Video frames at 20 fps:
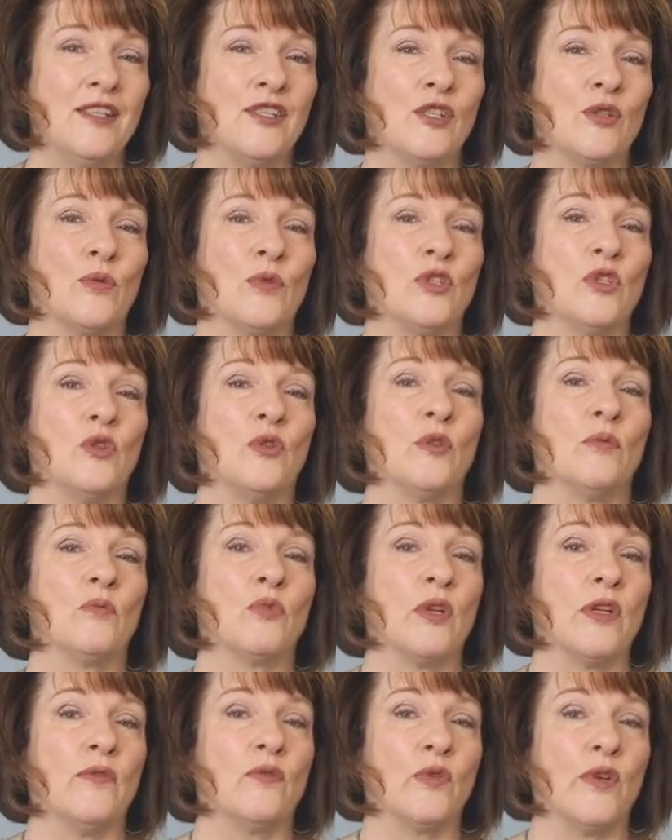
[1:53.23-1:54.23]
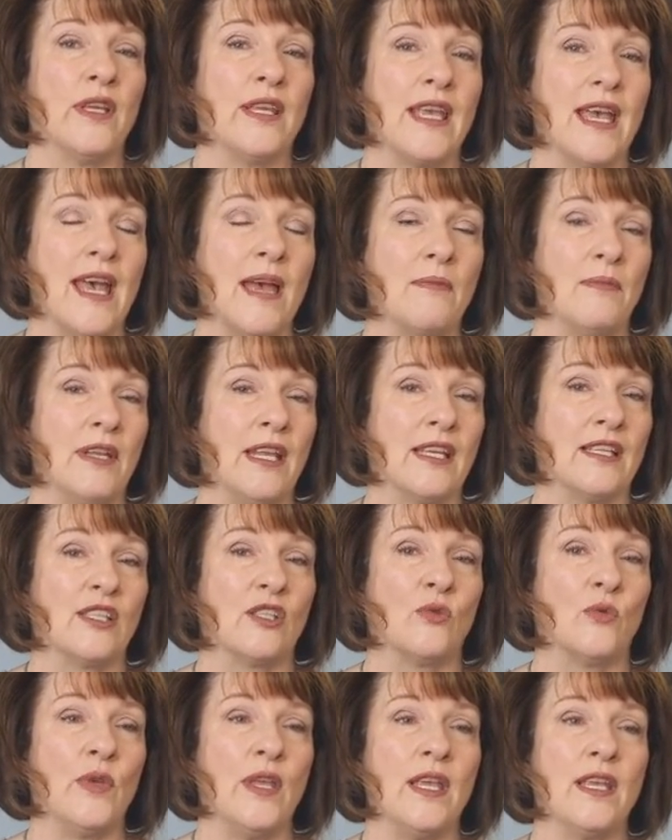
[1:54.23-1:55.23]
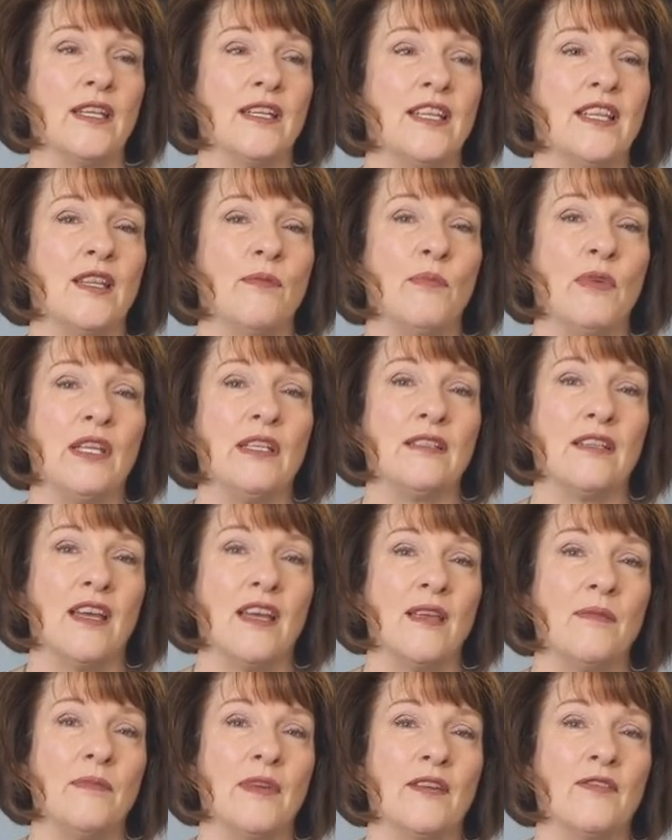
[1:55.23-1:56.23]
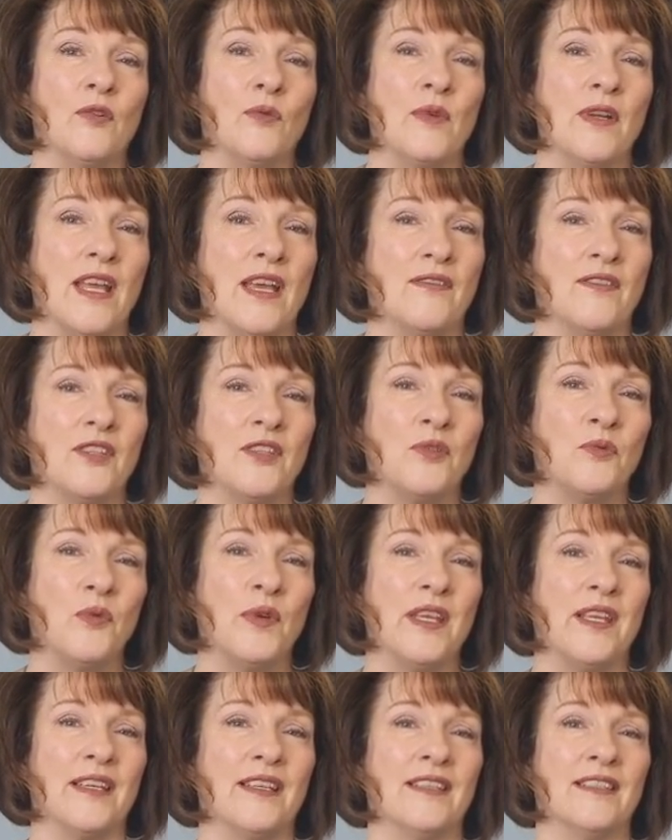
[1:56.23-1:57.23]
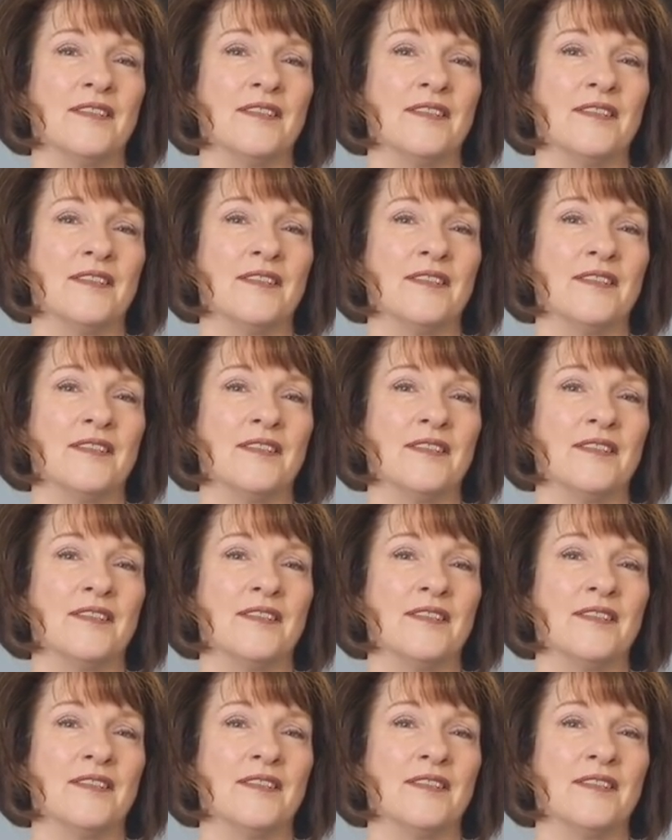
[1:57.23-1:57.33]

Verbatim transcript: So we'll do a brief recap next week. And in the meantime, everyone have a good week.